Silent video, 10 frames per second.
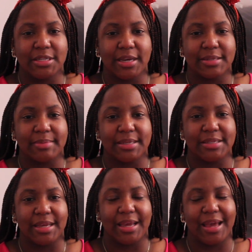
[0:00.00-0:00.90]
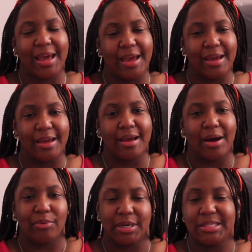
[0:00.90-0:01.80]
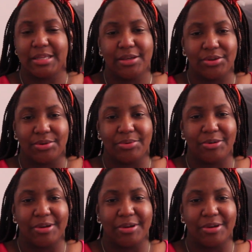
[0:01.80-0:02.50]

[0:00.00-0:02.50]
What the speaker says: texted me saying, hey, I want to see you.